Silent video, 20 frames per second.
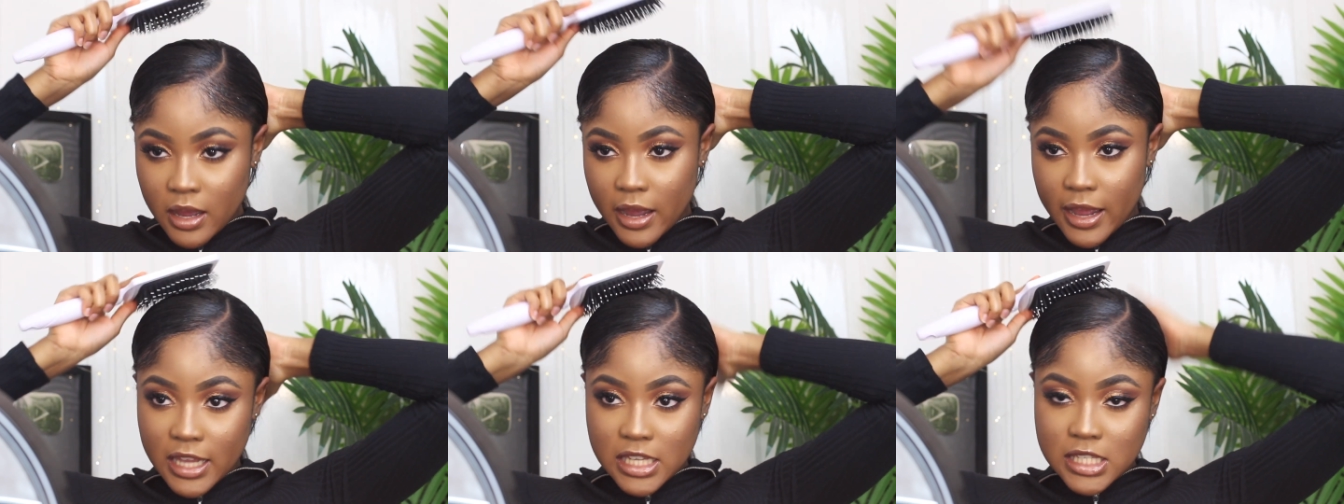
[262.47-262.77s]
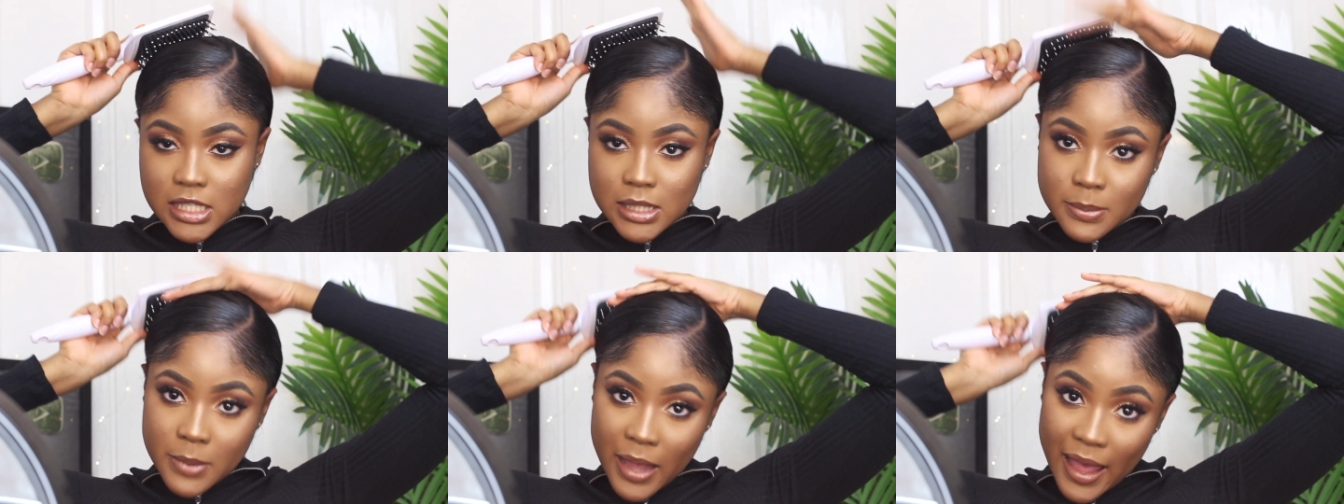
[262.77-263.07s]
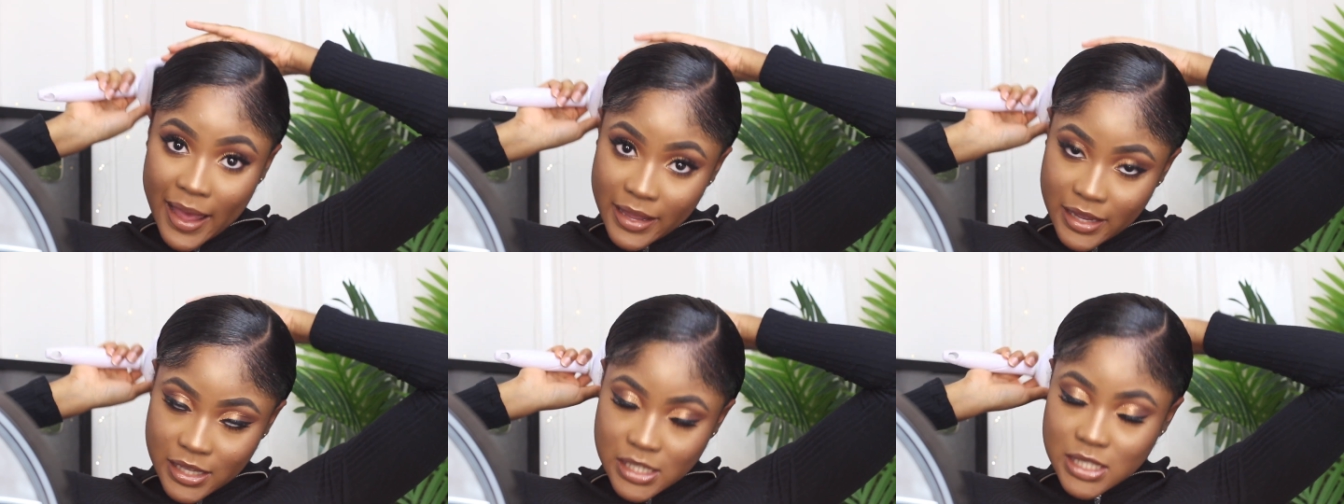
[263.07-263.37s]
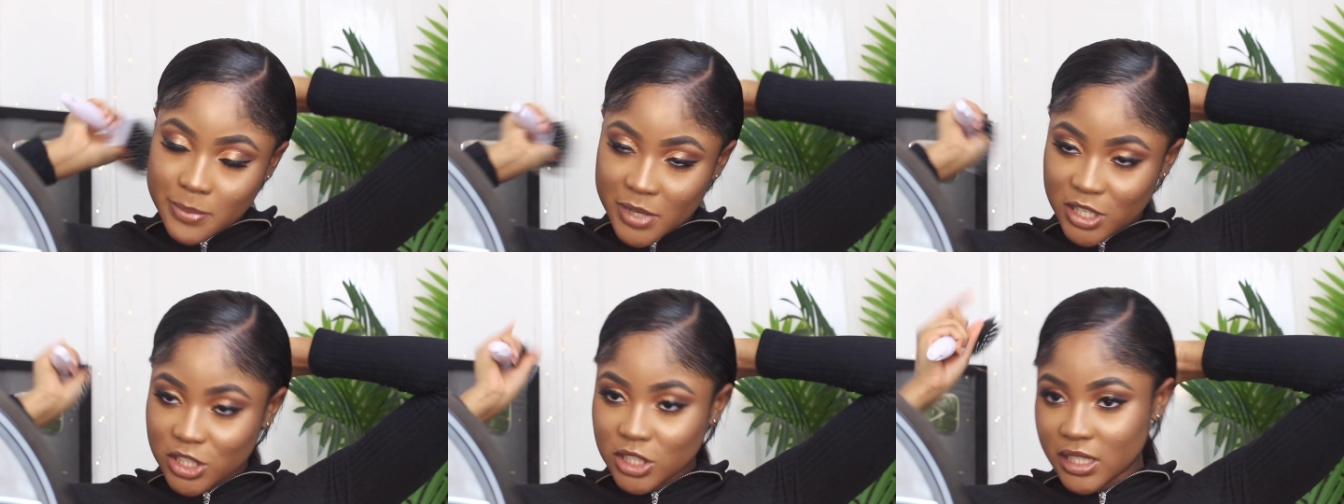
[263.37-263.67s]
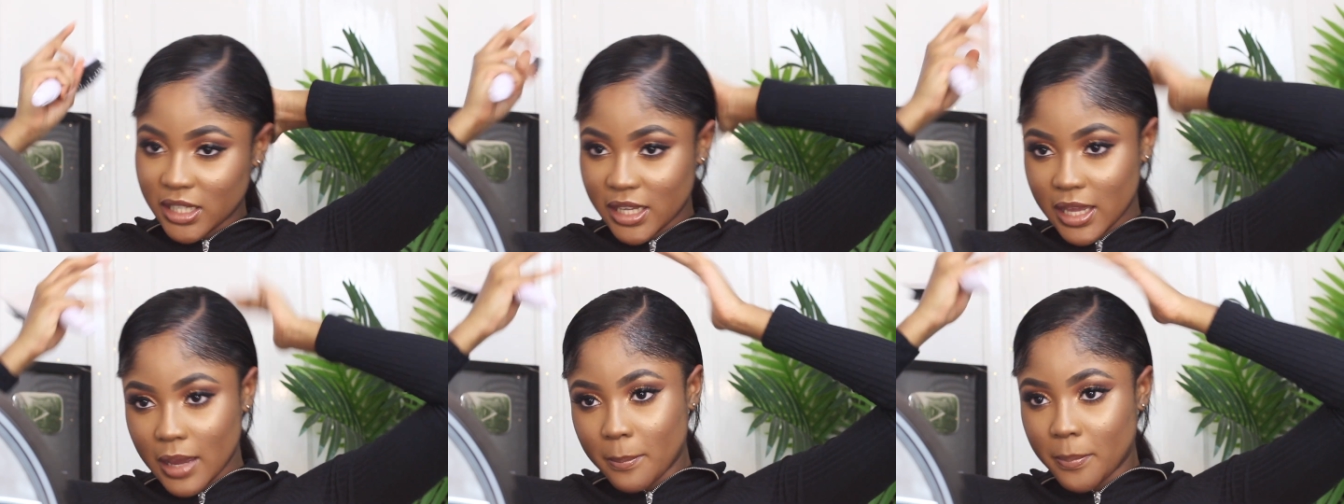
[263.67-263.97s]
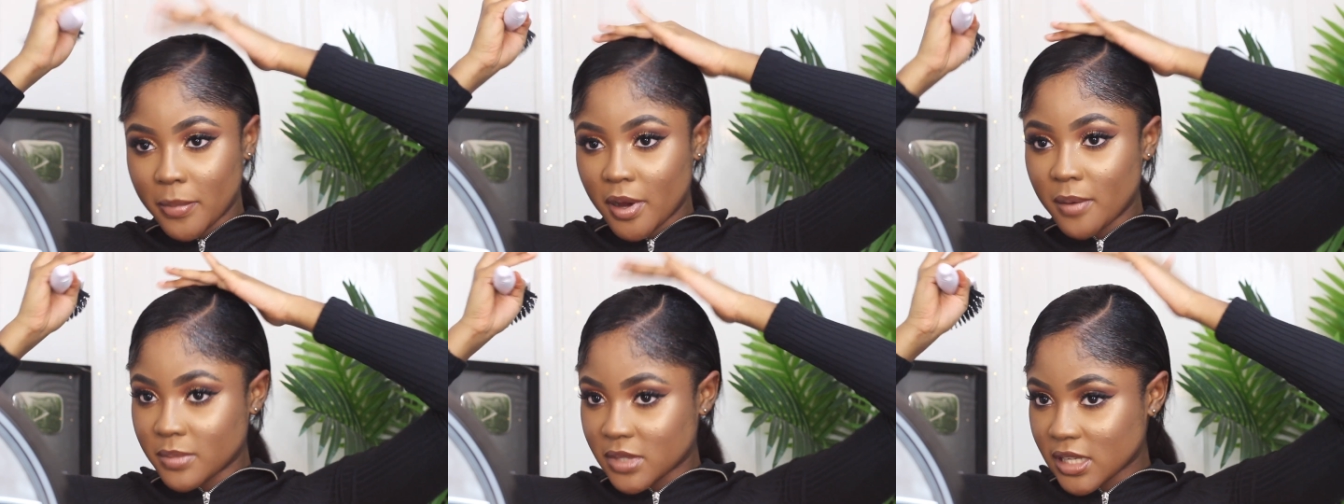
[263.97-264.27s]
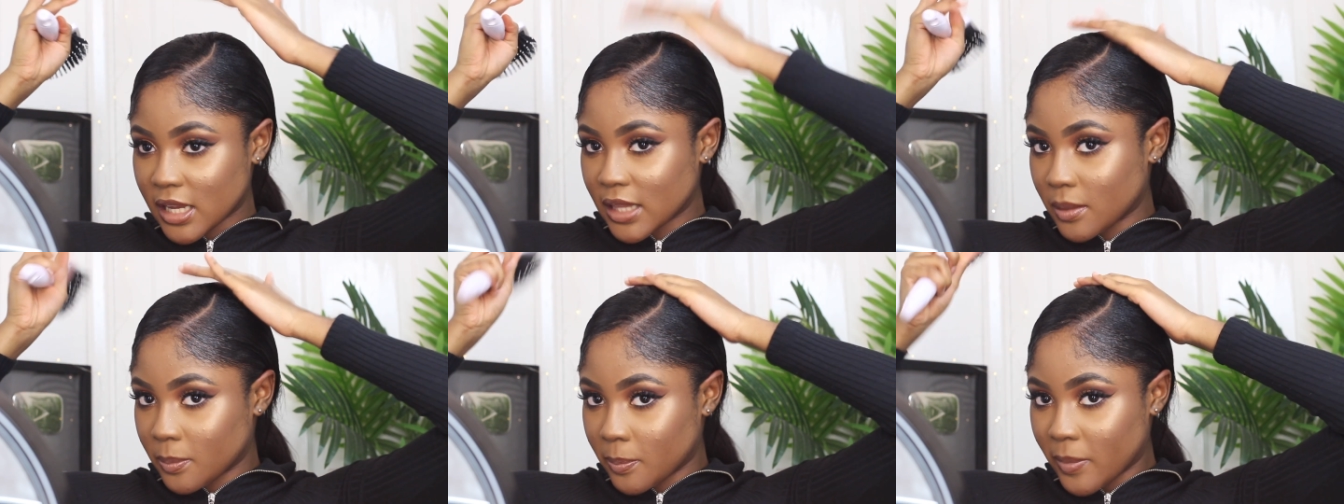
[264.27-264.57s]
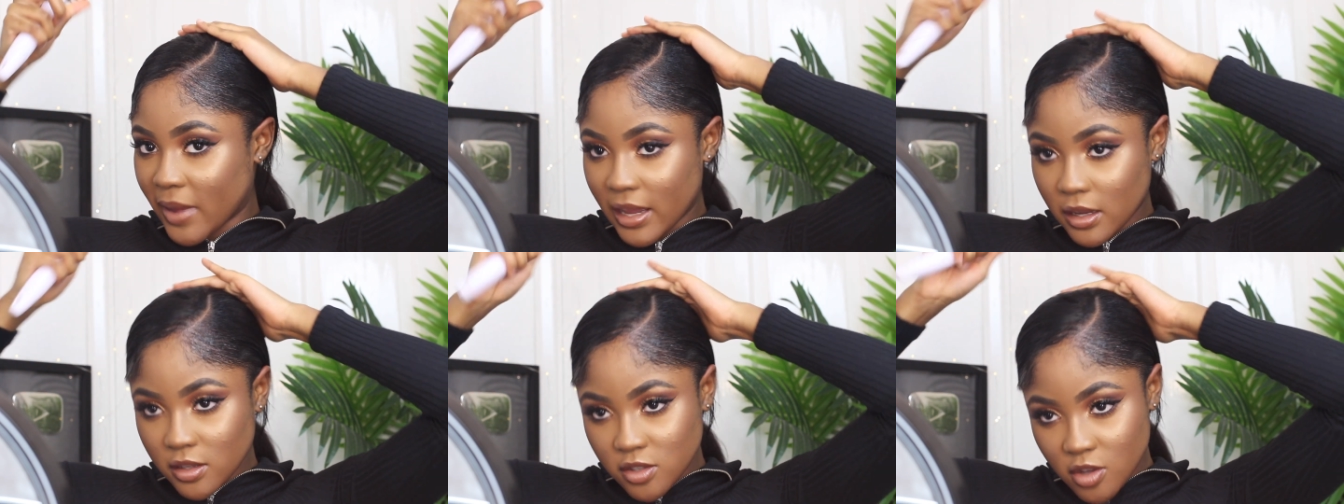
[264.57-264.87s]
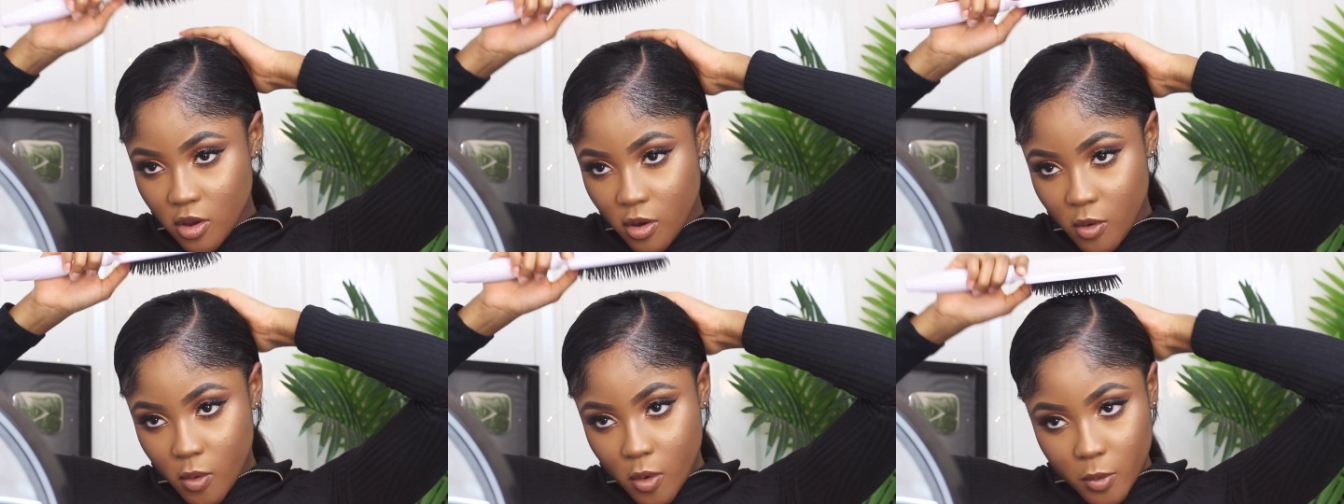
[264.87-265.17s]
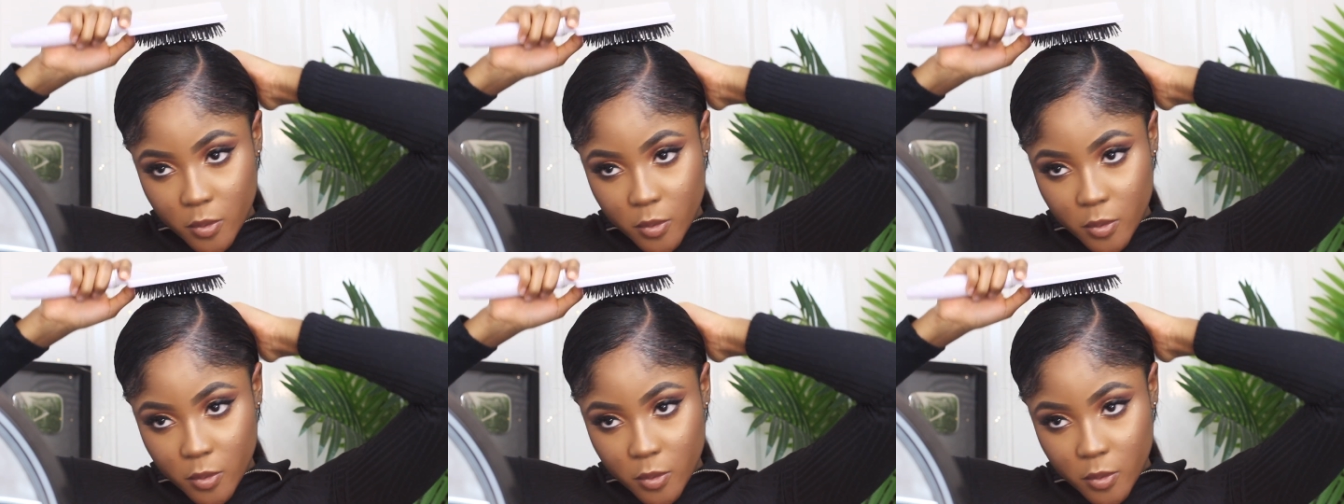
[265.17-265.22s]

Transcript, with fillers: I, I especially get bumps at the back so I'll